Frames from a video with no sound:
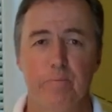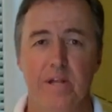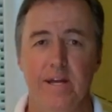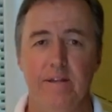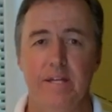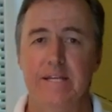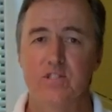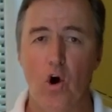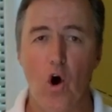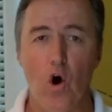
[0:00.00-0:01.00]
plate is
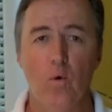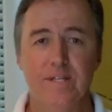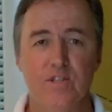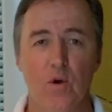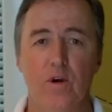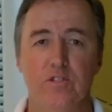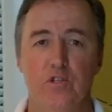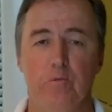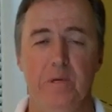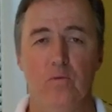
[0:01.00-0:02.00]
always going
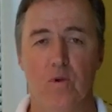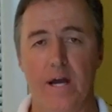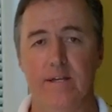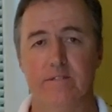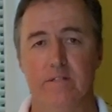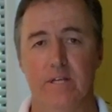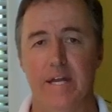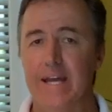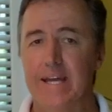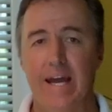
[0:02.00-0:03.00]
to be rice. And
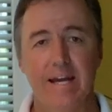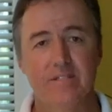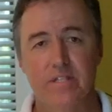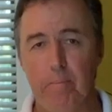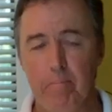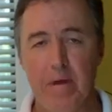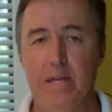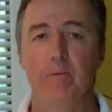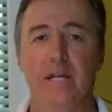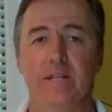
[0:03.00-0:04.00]
I get asked
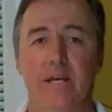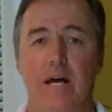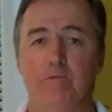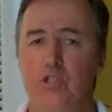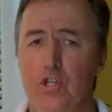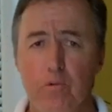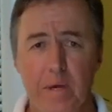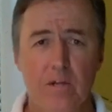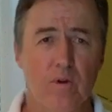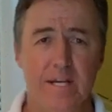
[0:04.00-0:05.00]
many, many times, do you
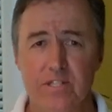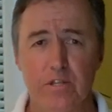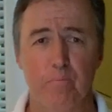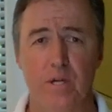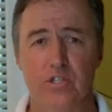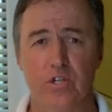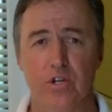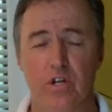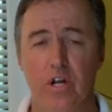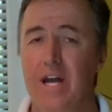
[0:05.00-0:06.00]
make rice in the pressure
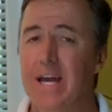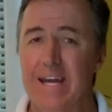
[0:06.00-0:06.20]
cooker?